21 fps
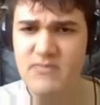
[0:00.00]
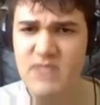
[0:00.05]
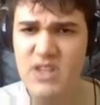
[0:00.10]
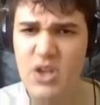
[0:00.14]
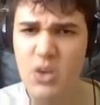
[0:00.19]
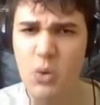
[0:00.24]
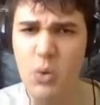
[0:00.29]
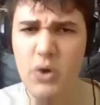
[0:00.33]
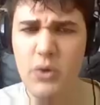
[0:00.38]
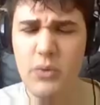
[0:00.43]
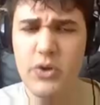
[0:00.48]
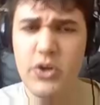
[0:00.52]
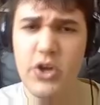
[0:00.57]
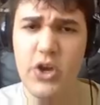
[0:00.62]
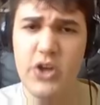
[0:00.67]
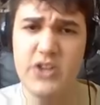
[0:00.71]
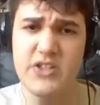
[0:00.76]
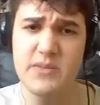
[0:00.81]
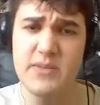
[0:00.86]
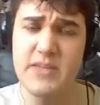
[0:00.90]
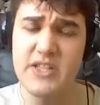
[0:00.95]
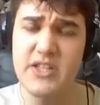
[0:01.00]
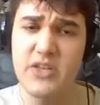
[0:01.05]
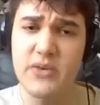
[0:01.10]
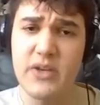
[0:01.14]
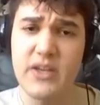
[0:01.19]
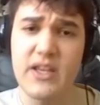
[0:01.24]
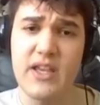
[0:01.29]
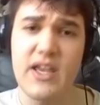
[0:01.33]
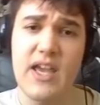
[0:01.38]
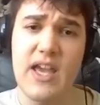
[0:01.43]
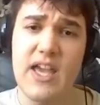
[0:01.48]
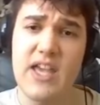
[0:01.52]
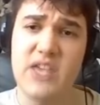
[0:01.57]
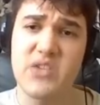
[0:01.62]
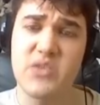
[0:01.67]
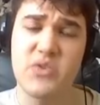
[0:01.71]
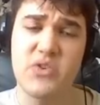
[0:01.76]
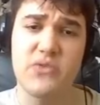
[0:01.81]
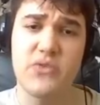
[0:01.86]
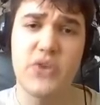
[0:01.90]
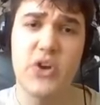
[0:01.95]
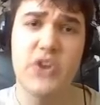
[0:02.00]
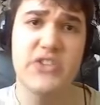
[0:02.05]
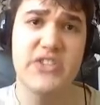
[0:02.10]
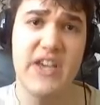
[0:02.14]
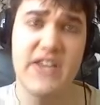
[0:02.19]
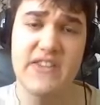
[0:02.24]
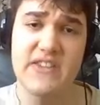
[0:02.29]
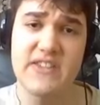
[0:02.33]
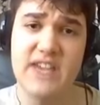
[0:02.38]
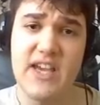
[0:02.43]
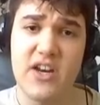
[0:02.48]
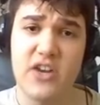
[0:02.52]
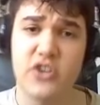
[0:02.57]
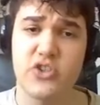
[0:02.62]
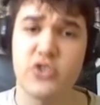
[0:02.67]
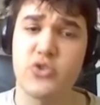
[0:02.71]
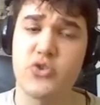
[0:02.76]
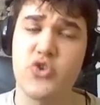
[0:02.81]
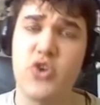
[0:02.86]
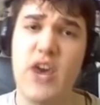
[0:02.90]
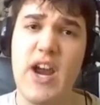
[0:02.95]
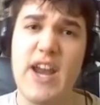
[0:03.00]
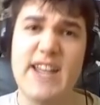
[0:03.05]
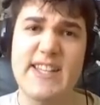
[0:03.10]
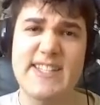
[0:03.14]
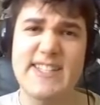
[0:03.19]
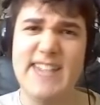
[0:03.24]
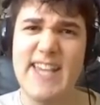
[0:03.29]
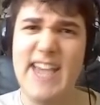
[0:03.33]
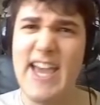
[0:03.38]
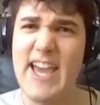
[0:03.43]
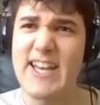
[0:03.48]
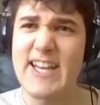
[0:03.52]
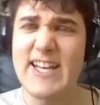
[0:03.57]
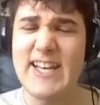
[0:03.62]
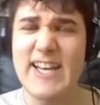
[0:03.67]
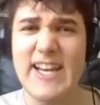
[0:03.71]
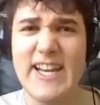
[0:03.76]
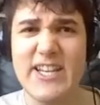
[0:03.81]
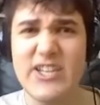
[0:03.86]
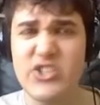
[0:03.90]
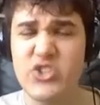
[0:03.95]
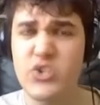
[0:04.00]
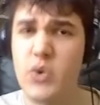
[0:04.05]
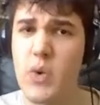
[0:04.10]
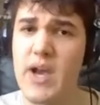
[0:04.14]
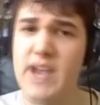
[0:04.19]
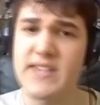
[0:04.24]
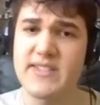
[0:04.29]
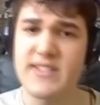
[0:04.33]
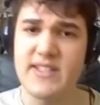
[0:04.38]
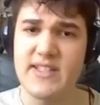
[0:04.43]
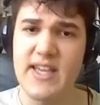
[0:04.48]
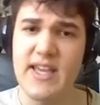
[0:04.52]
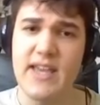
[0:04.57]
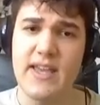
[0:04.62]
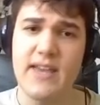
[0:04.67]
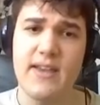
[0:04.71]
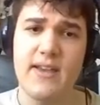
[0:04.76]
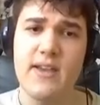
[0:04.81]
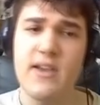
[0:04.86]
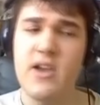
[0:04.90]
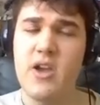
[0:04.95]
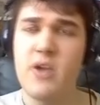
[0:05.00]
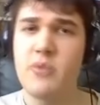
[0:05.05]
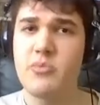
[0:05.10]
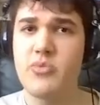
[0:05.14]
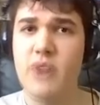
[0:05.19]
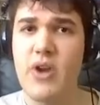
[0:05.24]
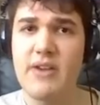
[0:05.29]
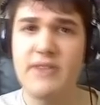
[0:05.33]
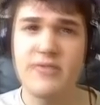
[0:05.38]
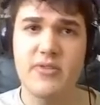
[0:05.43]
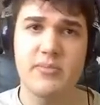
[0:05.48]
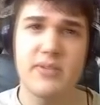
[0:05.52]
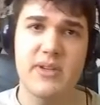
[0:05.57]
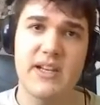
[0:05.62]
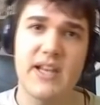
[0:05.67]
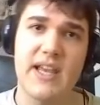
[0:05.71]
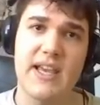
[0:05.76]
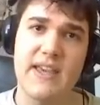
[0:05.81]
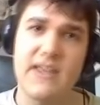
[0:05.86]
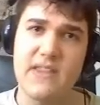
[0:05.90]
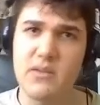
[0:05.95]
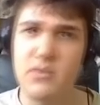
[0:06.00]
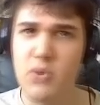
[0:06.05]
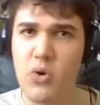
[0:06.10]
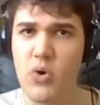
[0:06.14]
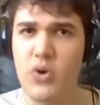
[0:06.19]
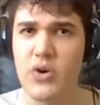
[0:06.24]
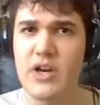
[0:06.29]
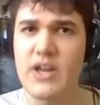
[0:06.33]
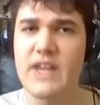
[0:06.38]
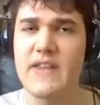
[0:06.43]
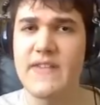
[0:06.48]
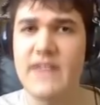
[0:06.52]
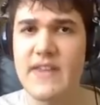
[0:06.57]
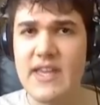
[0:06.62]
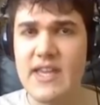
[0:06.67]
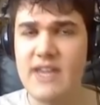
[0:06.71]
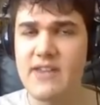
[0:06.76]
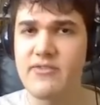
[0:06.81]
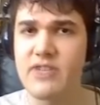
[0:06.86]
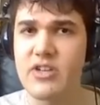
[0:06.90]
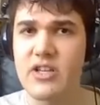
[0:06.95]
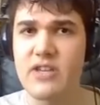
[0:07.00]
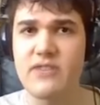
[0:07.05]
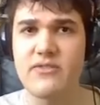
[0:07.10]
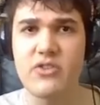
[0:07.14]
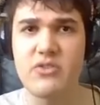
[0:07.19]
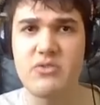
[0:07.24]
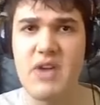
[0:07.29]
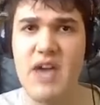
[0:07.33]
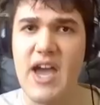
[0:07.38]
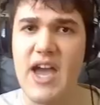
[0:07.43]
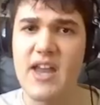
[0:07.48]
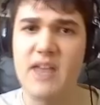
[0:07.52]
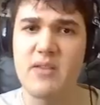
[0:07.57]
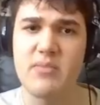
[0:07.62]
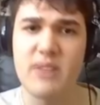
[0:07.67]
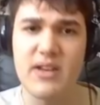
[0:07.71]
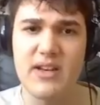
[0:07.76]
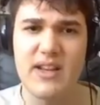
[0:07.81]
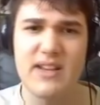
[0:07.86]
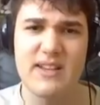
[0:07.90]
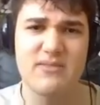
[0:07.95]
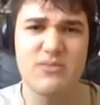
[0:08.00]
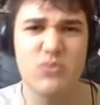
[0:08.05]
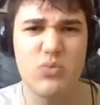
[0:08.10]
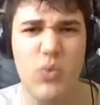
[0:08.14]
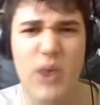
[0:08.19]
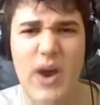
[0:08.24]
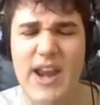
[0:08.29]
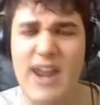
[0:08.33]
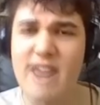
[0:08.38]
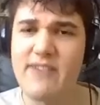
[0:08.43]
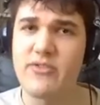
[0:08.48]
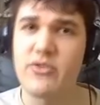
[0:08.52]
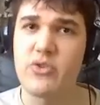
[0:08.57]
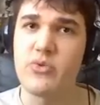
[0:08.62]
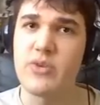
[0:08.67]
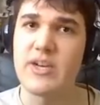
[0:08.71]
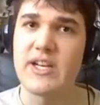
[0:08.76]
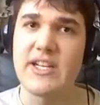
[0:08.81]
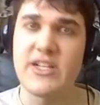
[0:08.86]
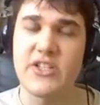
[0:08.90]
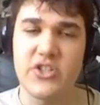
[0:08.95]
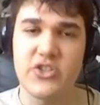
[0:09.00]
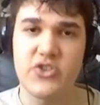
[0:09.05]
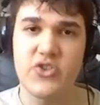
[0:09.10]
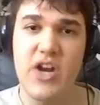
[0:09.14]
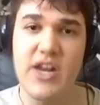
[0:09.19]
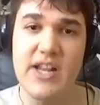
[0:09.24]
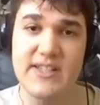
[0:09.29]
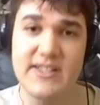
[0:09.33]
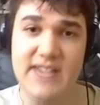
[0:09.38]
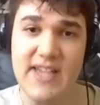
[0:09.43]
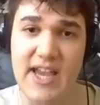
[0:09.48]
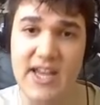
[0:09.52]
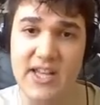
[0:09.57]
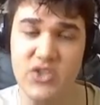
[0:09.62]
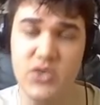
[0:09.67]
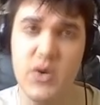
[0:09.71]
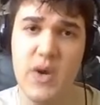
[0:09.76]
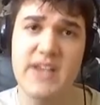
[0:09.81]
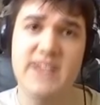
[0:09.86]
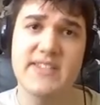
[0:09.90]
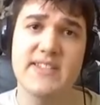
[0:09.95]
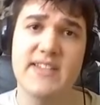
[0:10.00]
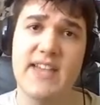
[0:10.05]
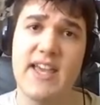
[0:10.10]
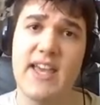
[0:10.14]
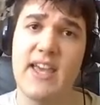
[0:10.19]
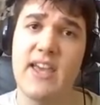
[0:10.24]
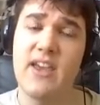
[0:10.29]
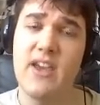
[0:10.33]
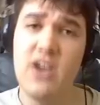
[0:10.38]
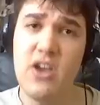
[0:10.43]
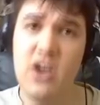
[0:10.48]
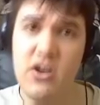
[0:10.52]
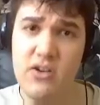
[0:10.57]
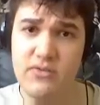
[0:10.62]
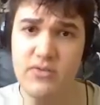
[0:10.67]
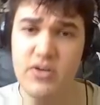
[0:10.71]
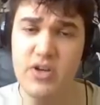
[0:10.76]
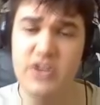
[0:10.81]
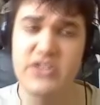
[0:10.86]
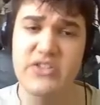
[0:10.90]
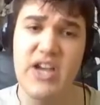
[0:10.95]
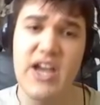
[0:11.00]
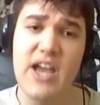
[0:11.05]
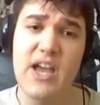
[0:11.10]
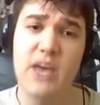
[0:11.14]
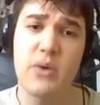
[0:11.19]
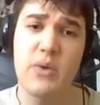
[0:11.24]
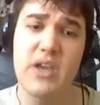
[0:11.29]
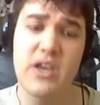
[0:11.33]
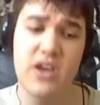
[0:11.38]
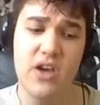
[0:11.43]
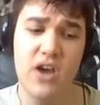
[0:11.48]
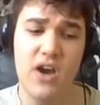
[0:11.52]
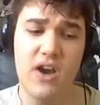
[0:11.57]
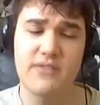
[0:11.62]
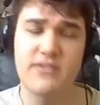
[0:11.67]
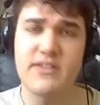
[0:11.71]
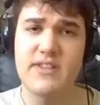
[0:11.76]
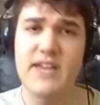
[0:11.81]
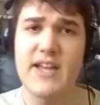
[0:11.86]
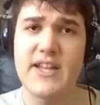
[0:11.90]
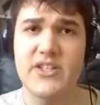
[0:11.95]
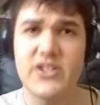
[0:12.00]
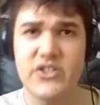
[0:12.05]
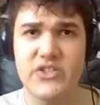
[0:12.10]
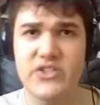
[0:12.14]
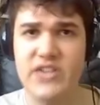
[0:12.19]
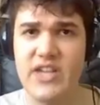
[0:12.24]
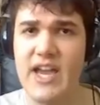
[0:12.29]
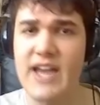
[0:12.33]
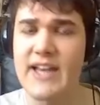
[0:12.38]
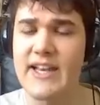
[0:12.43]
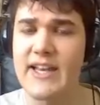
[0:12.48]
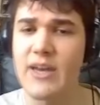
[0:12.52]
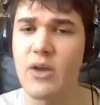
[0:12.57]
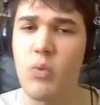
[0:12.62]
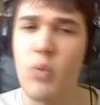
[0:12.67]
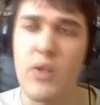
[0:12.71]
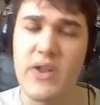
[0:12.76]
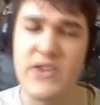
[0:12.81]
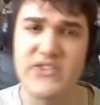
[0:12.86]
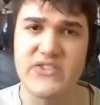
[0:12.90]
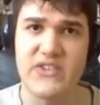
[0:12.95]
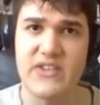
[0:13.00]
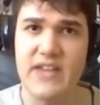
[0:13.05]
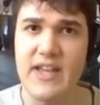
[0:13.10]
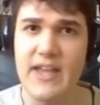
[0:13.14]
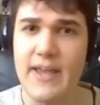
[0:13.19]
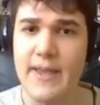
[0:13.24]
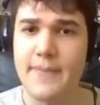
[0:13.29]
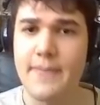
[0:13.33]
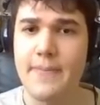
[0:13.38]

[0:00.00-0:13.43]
what we're going to be doing is when you first get this add-on, you'll try and scan at least twice a day. Preferably like in the morning and the evening if you can, but whenever really. Just try and scan twice a day for an entire week. After that, just scan like once a day